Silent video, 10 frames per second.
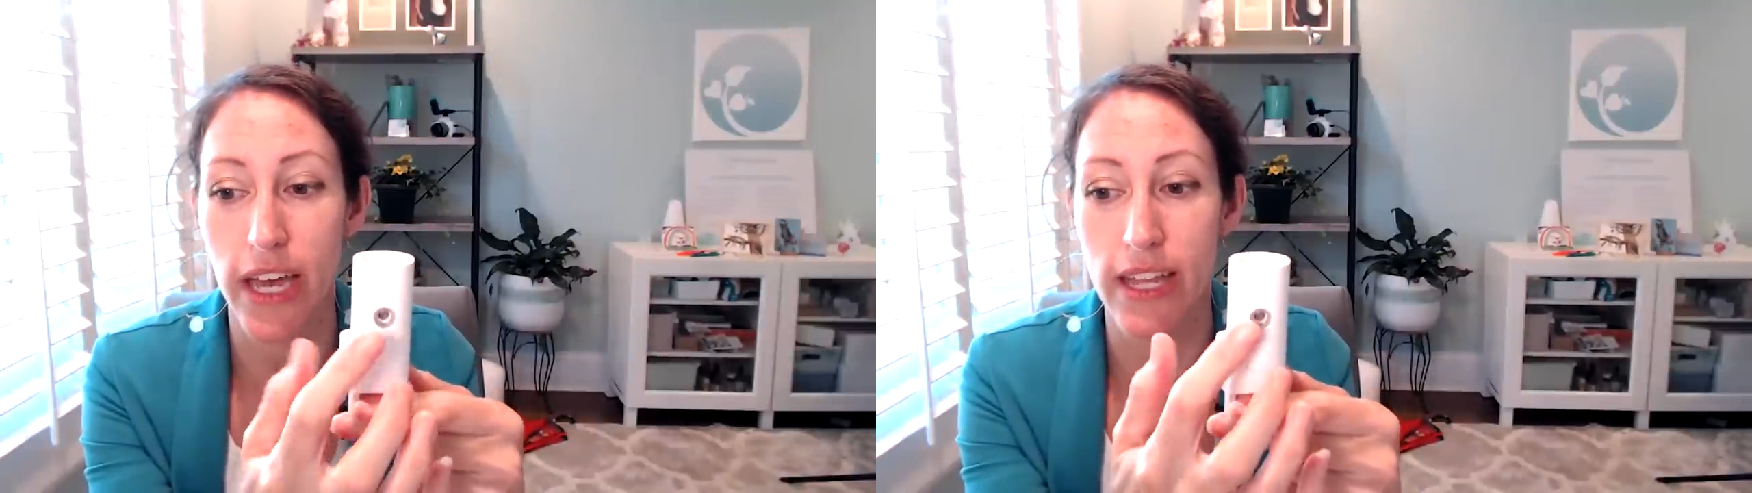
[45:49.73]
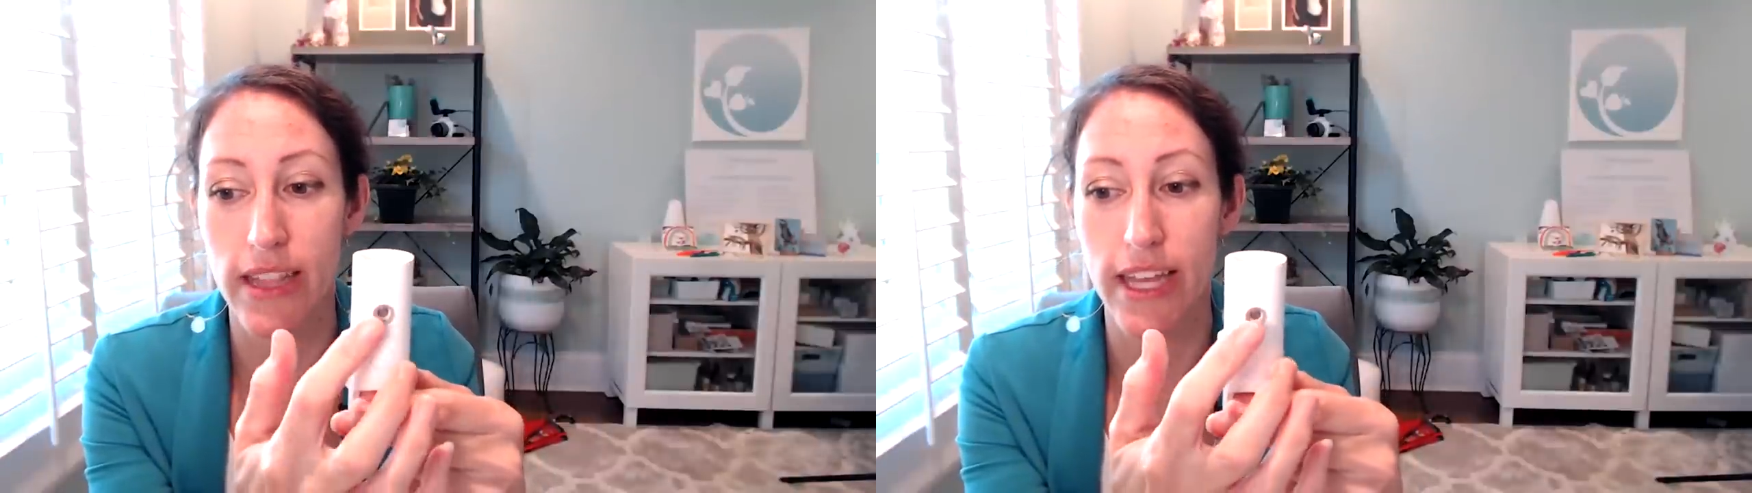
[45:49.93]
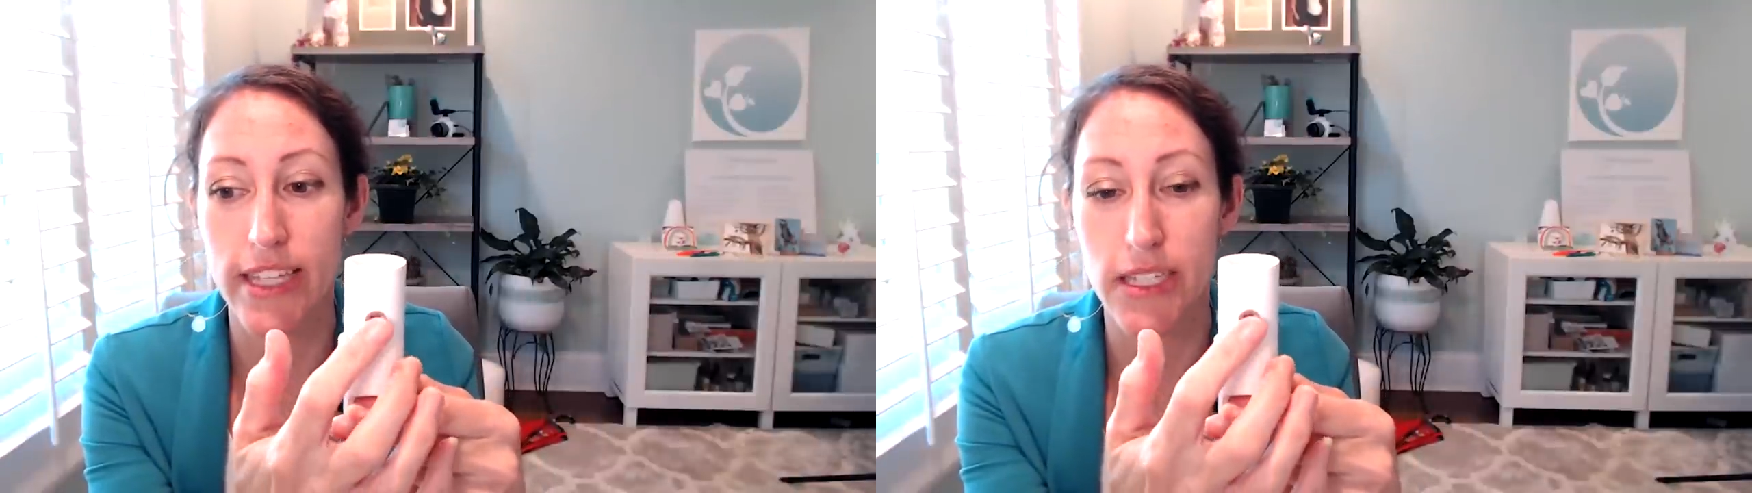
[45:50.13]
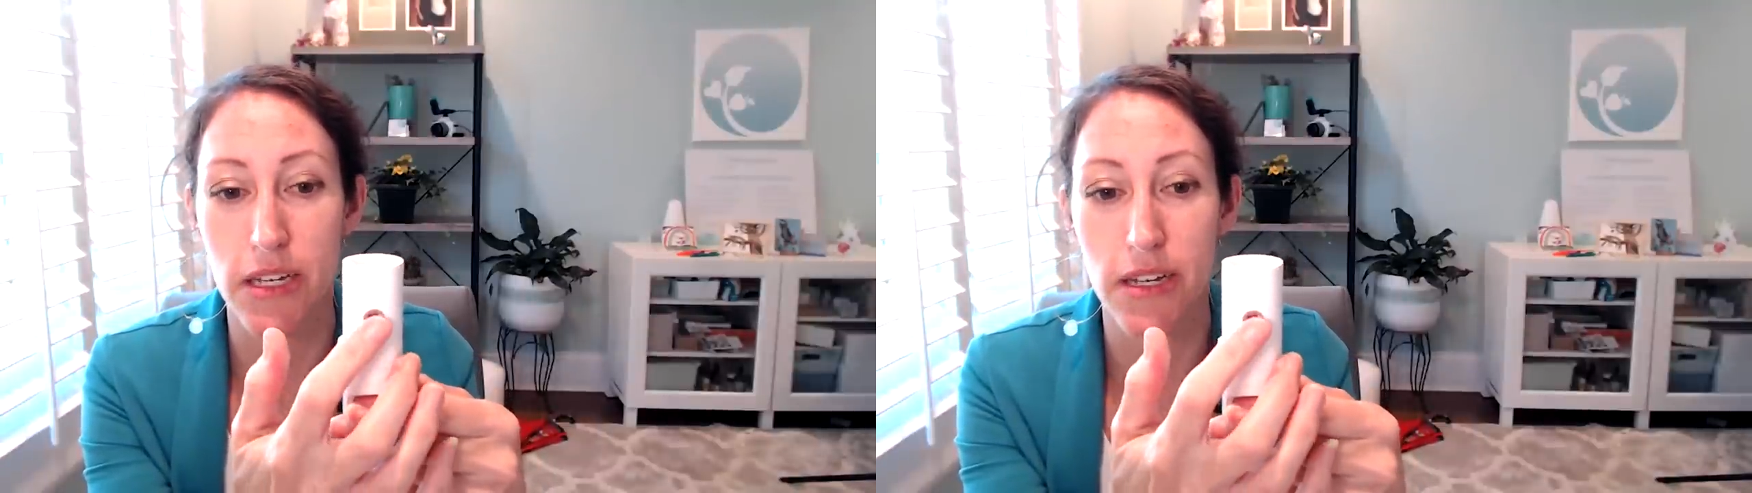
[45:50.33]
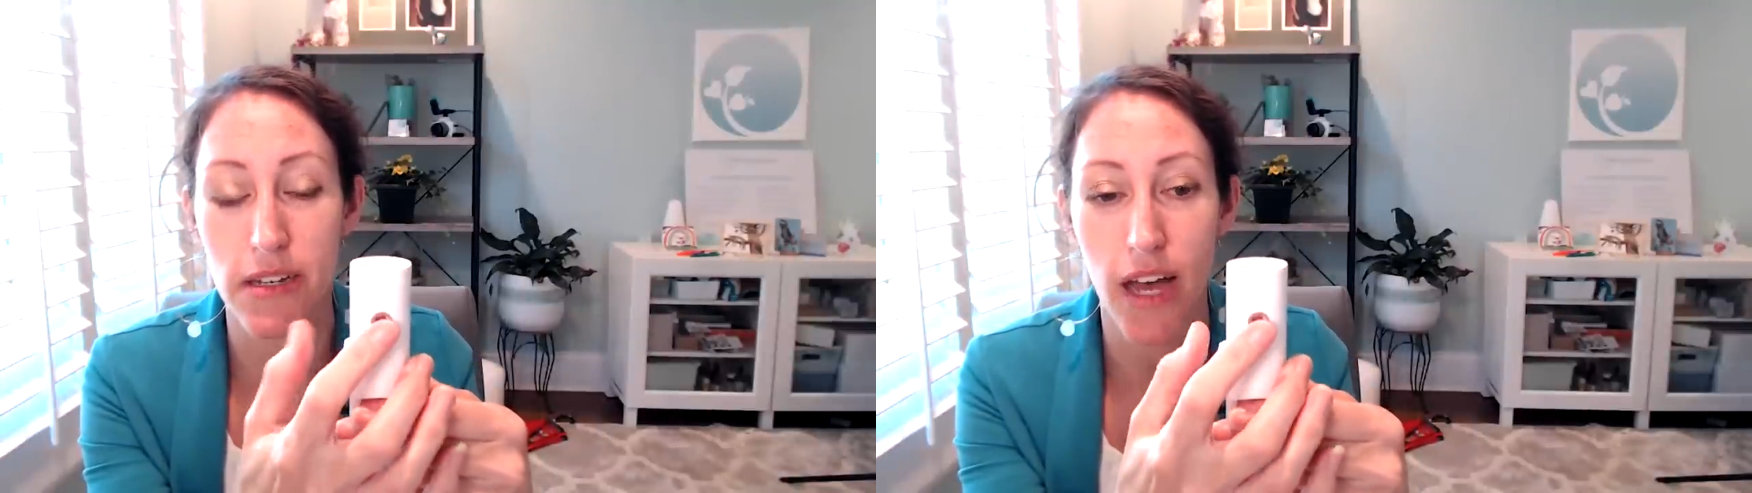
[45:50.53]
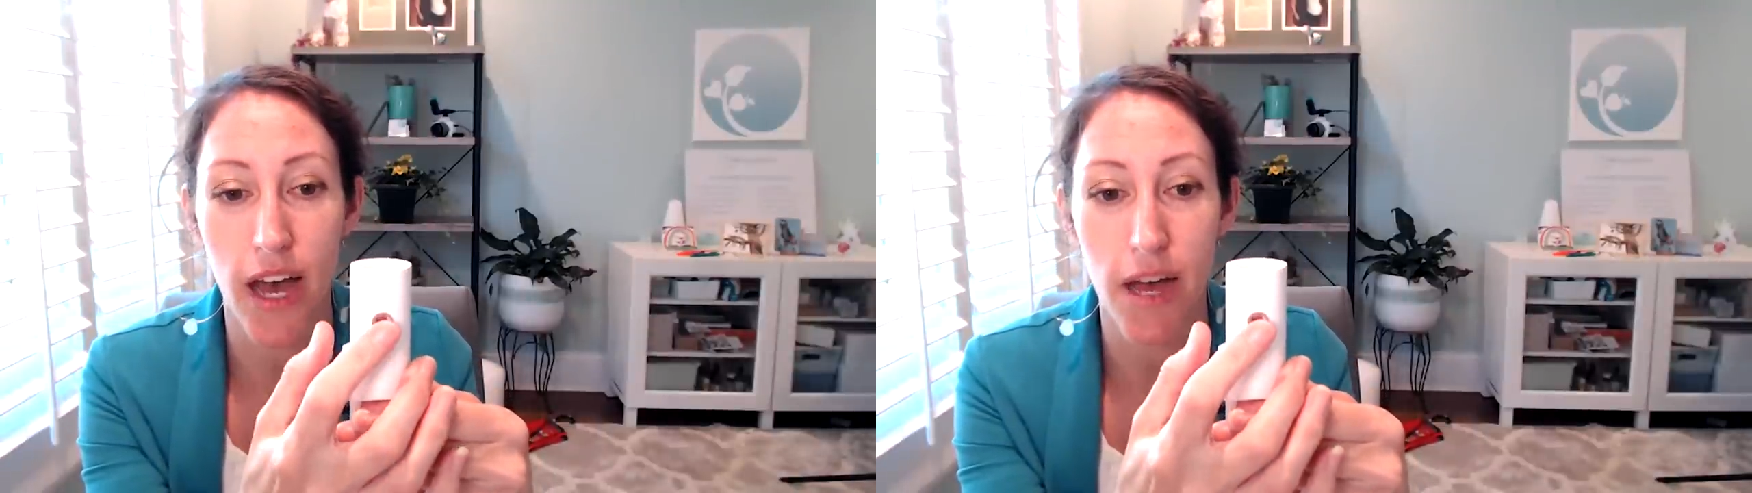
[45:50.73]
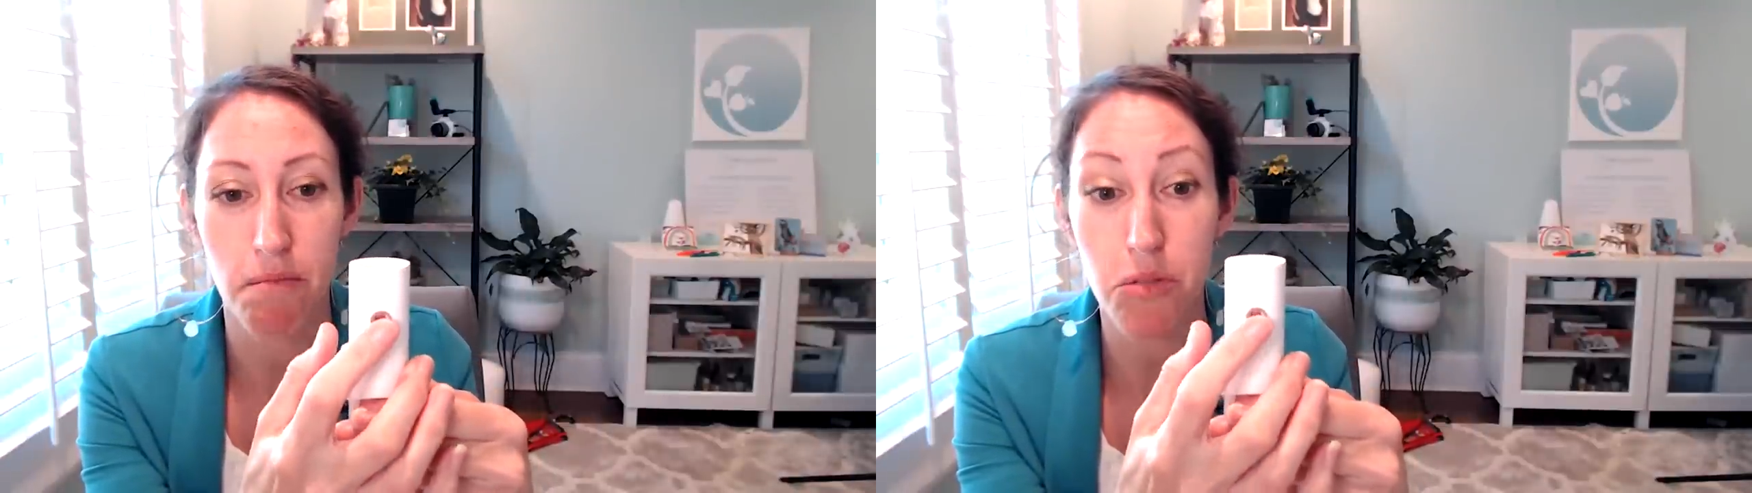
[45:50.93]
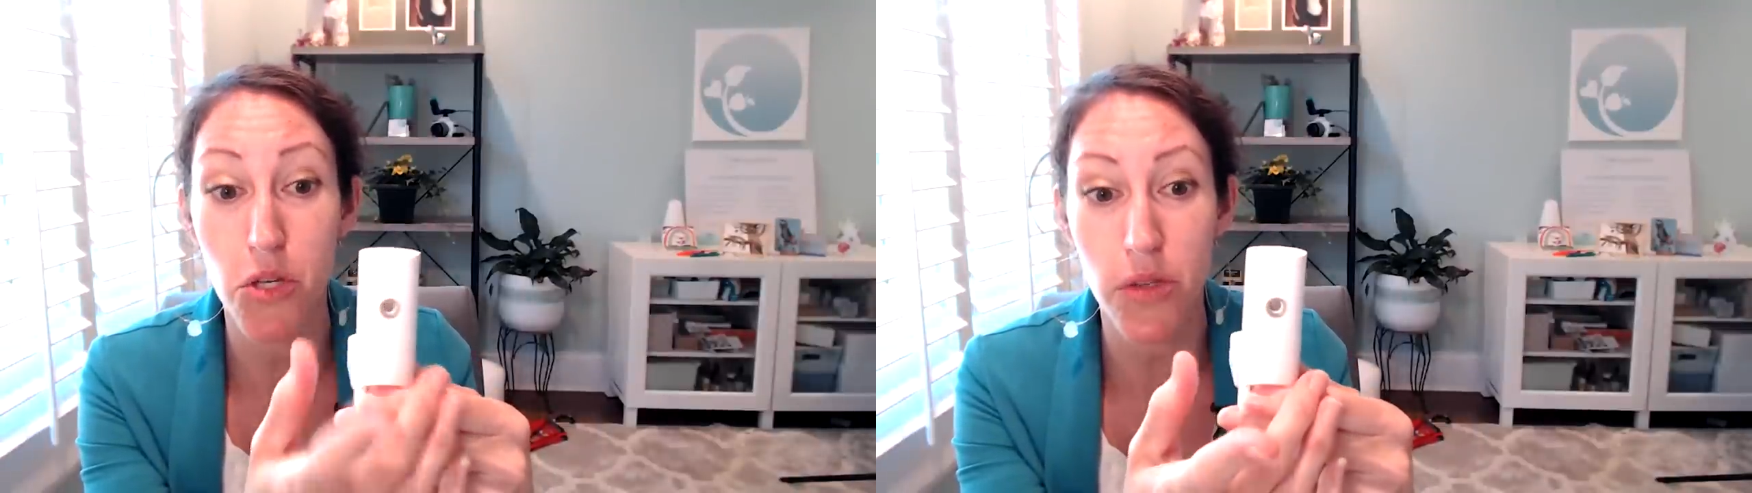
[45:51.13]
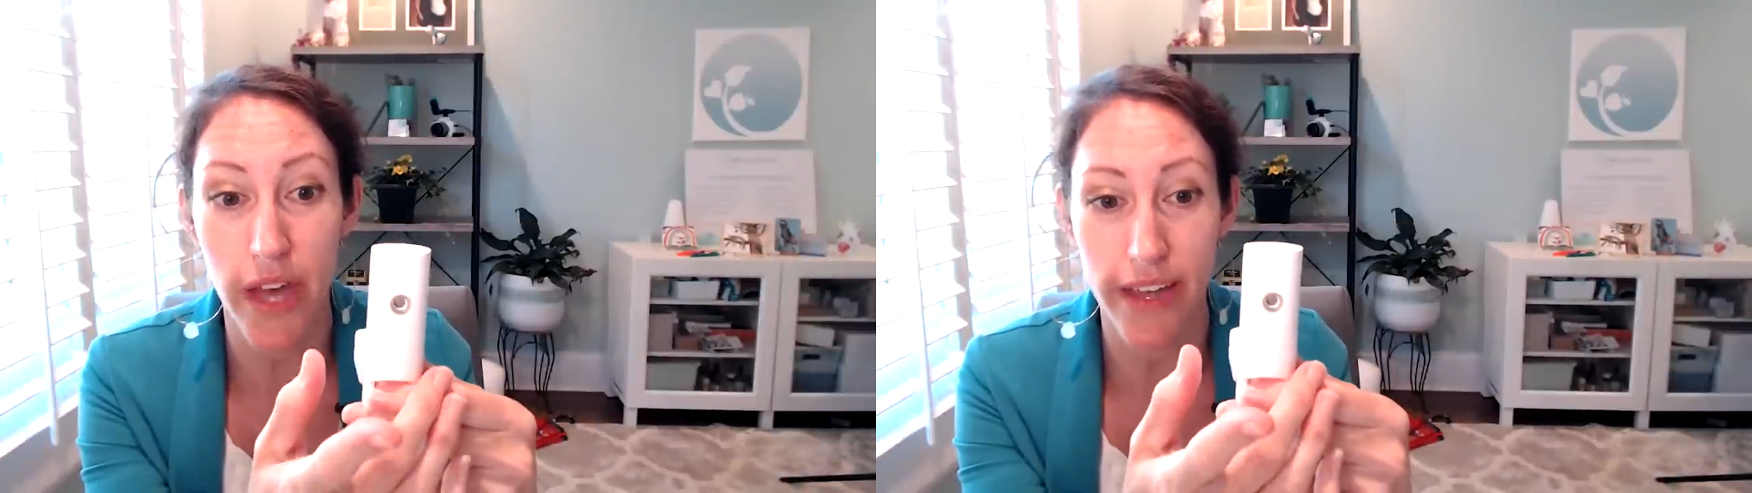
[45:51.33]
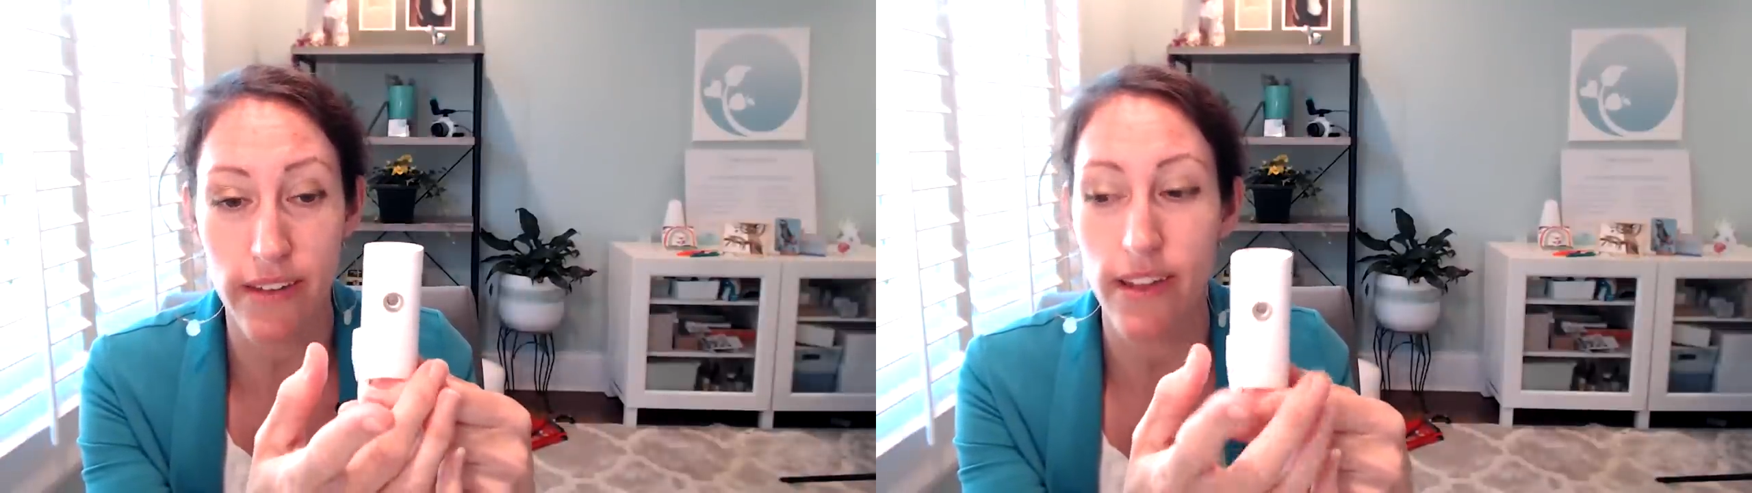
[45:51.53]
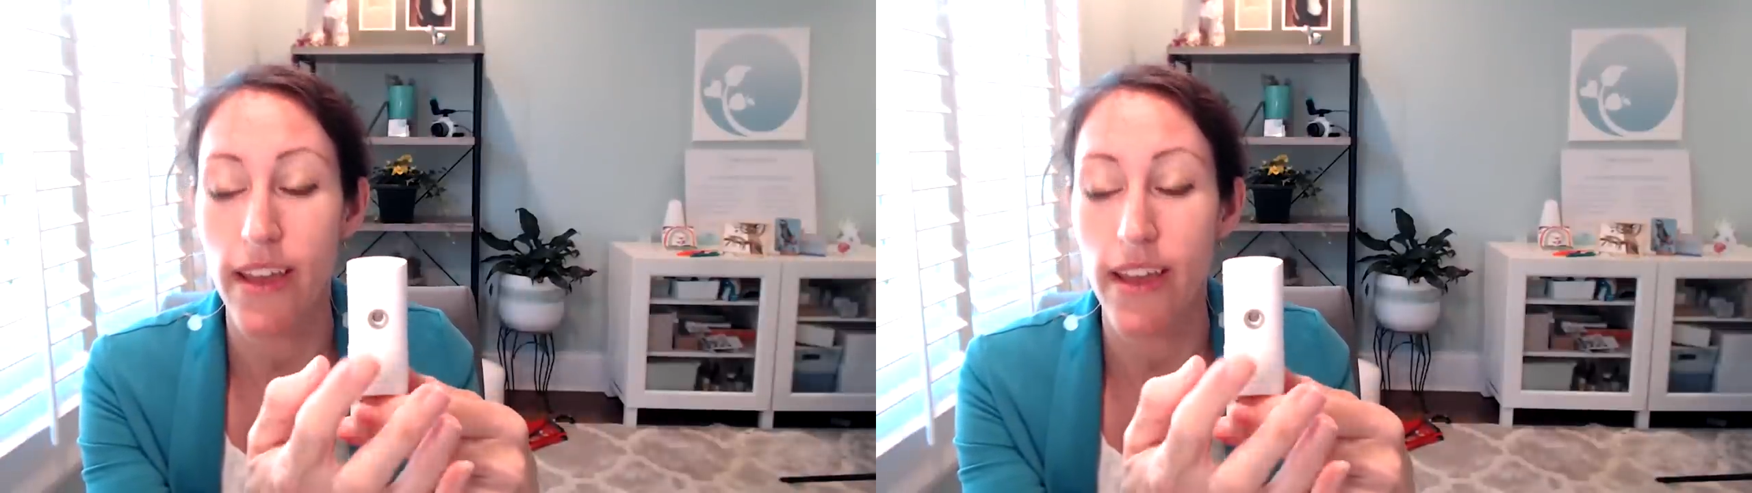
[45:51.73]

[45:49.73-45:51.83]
and it's a blue light.